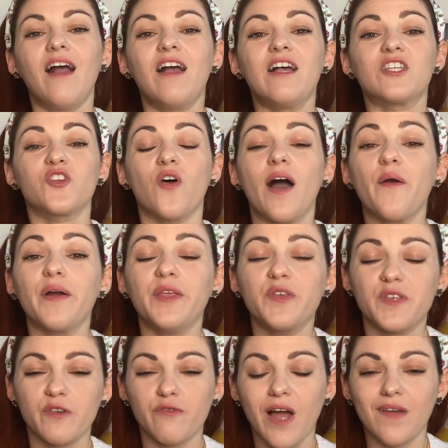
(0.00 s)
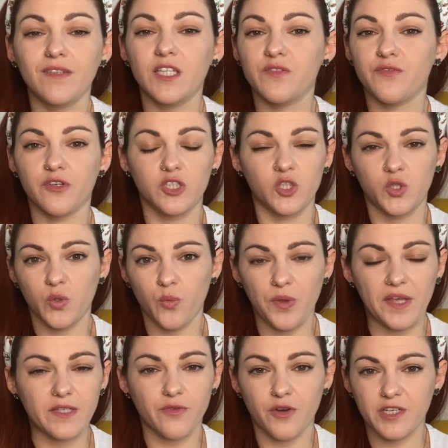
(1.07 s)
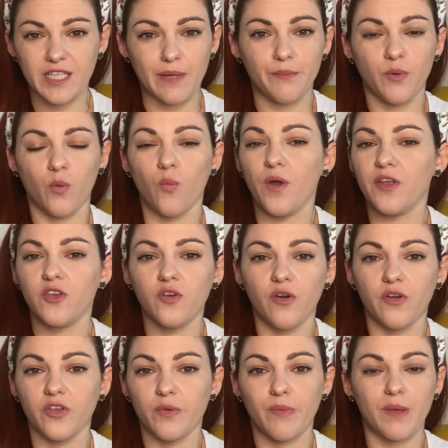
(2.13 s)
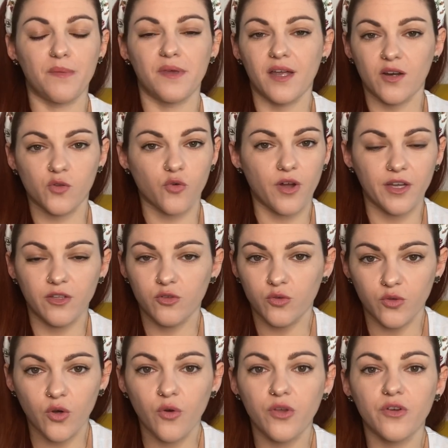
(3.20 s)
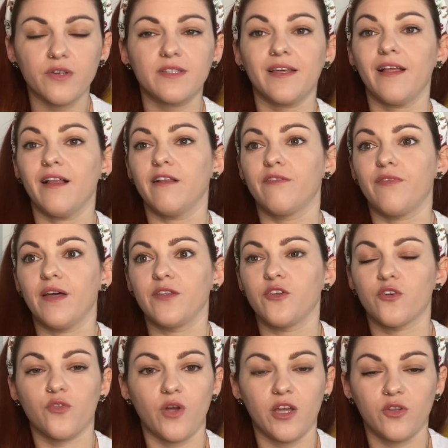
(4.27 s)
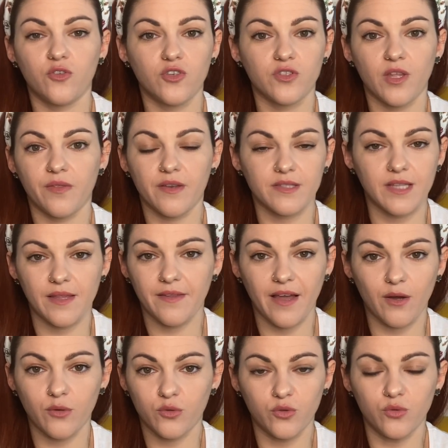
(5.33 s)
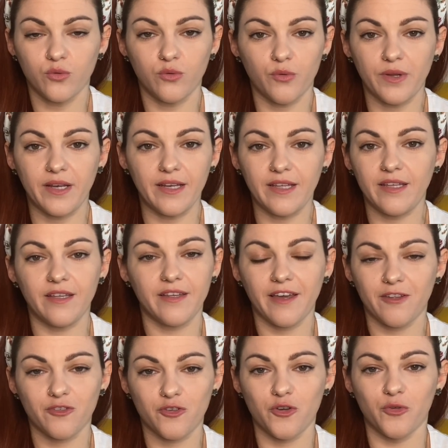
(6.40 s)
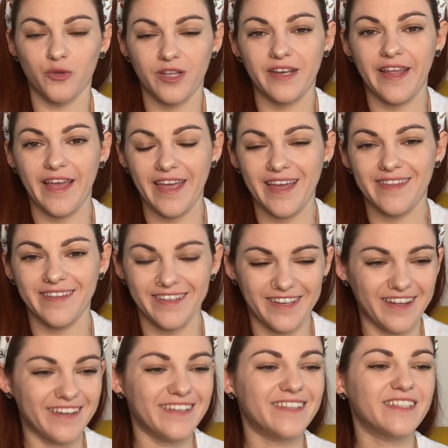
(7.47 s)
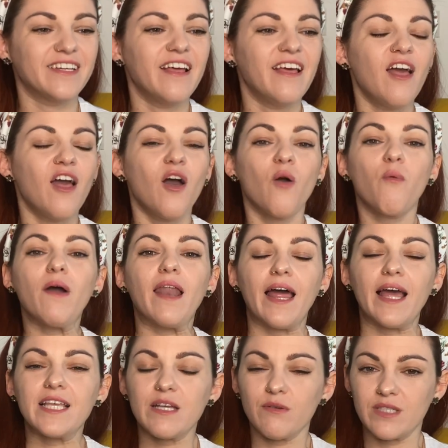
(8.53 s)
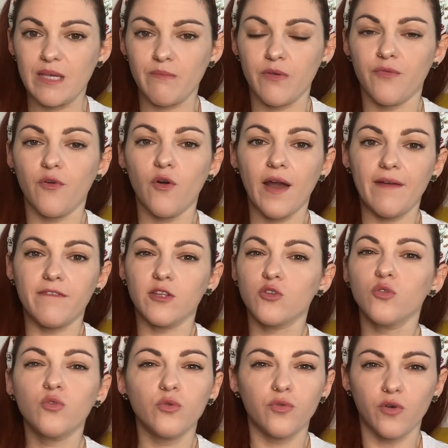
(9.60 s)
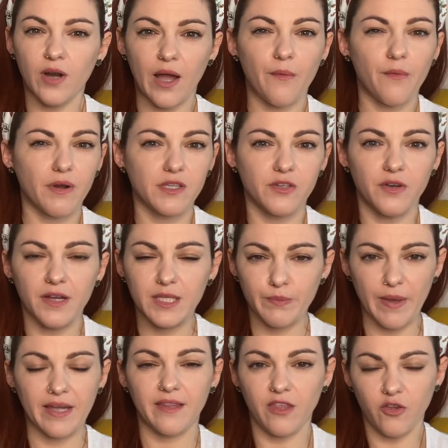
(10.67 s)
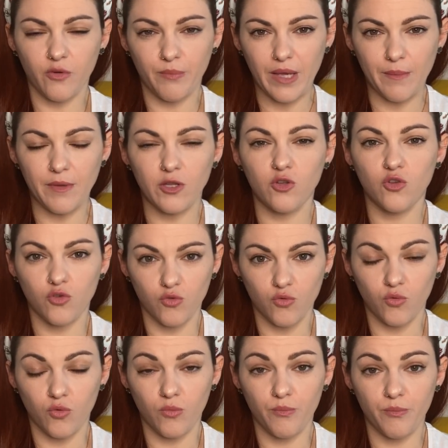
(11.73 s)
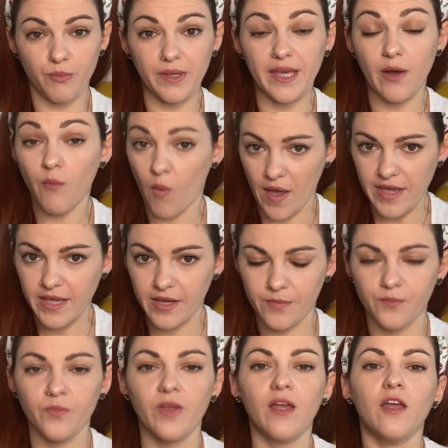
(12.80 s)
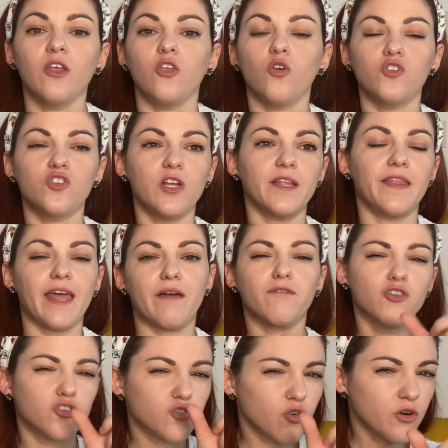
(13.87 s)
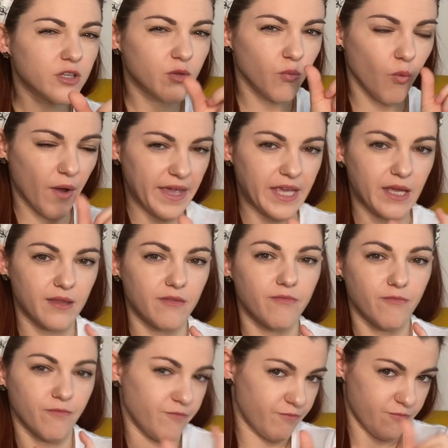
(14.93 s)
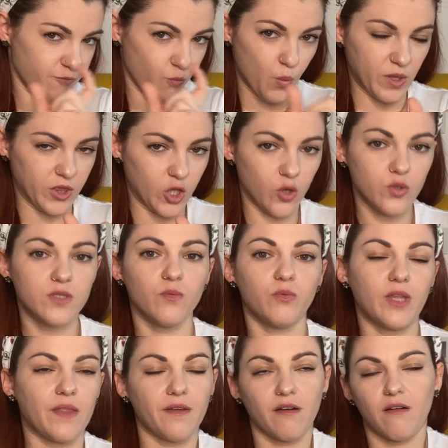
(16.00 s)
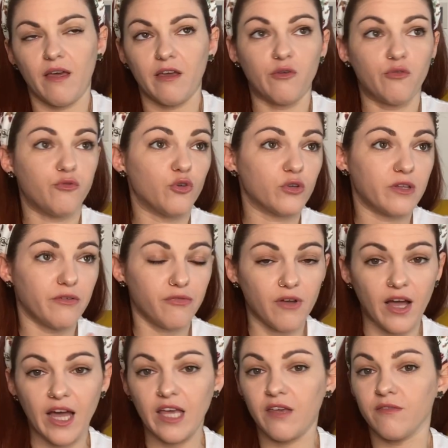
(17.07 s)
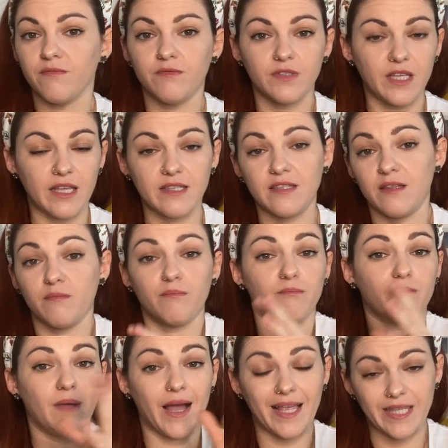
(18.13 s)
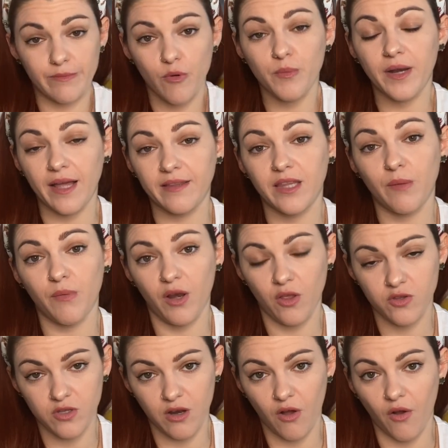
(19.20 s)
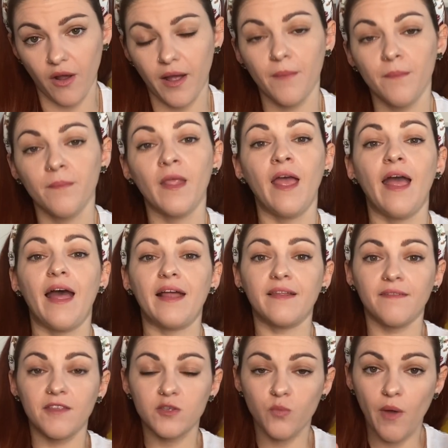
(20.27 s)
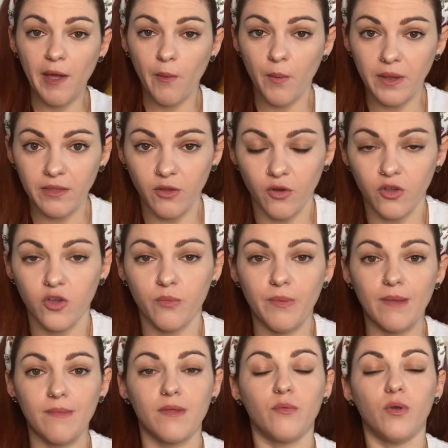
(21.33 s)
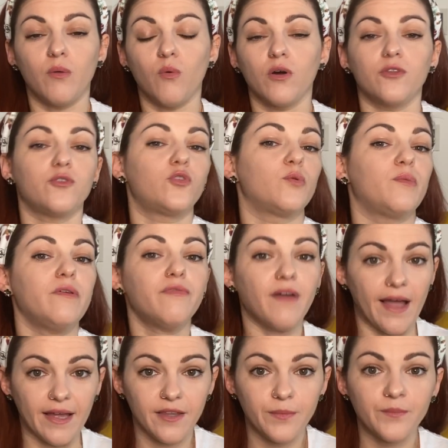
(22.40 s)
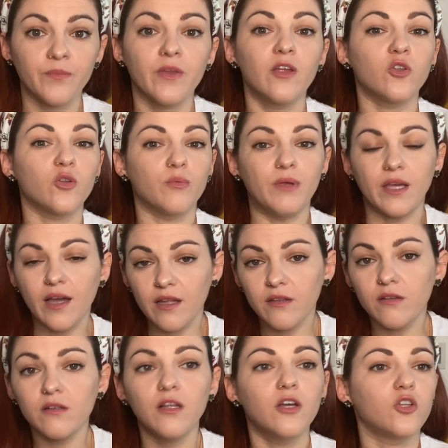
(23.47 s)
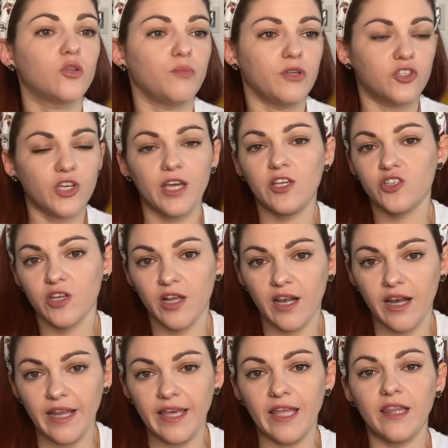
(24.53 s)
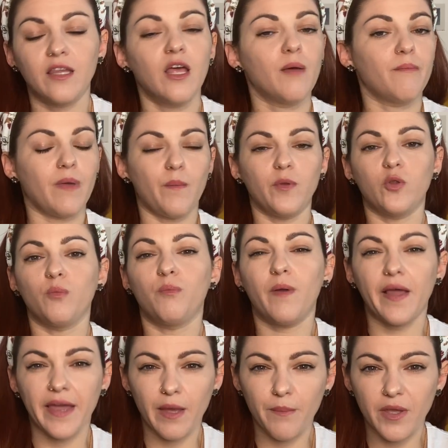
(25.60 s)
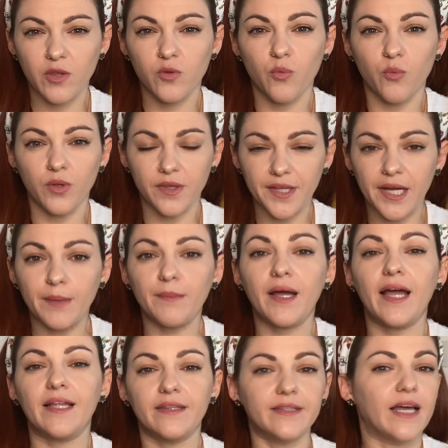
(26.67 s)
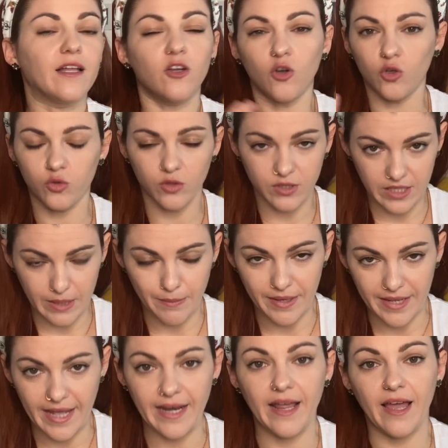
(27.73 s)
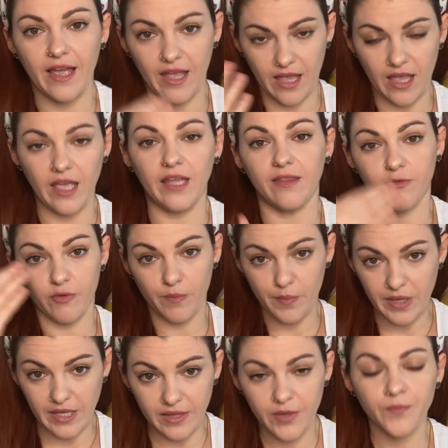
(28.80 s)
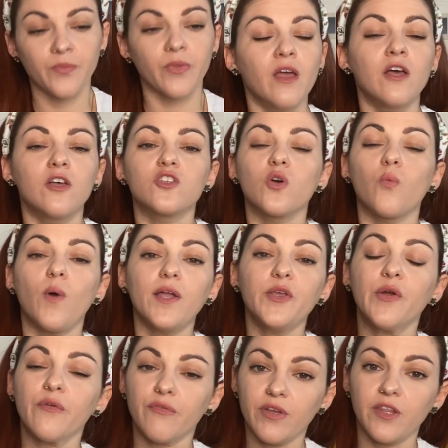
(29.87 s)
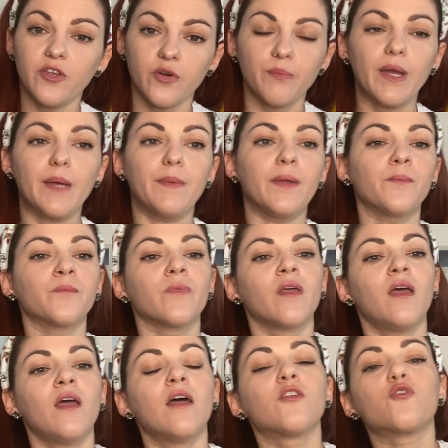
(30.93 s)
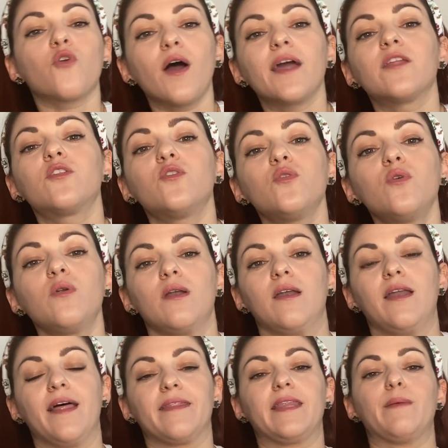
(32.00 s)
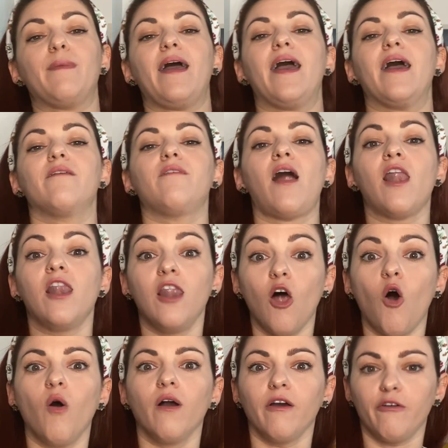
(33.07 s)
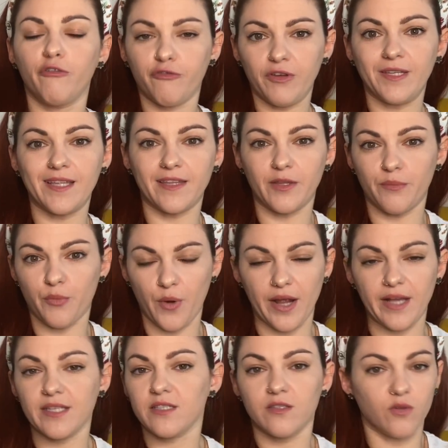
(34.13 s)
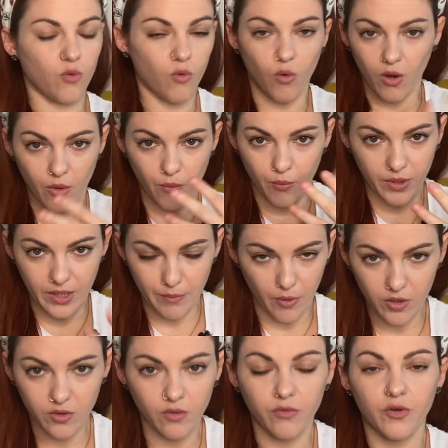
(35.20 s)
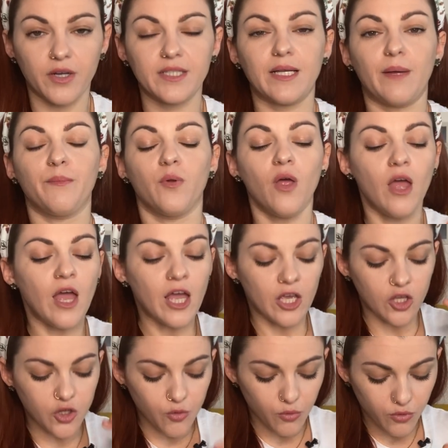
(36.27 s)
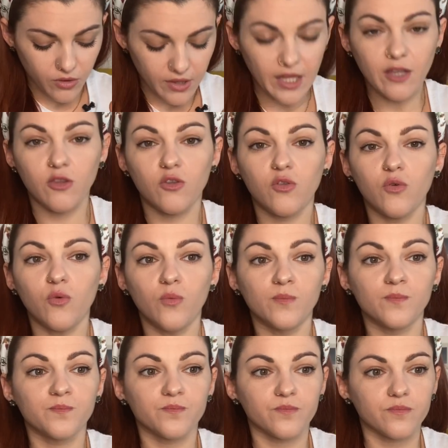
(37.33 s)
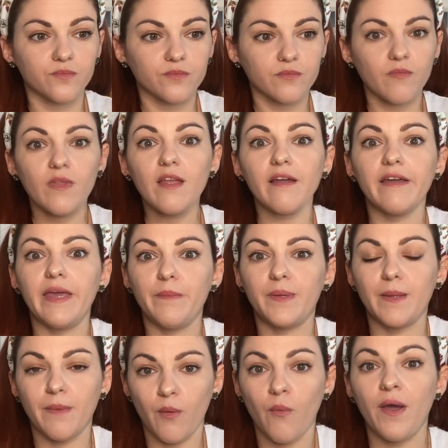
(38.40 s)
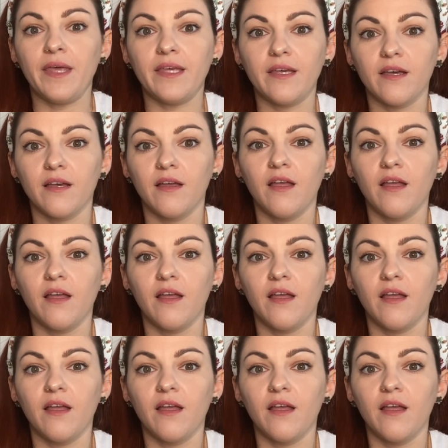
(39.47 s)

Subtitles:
So how can you survive these first 2 weeks, for example, where you and your baby are trying to know yourself and you're trying to just understand how to really get through the day and the night? Well, as I was saying before, every 2 to 4 hours you're expecting your baby to be awake. Usually they have short wake windows that are like 45, 60, maximum 90 minutes long. And in this wake window, your baby will want to be fed, to be cuddled, to be changed and cleaned, maybe to play a bit with them, and then go to sleep again in repeat. So when you're feeding your baby, try to let them have a long feed at the breast or with the bottle, for example. You need to keep them awake.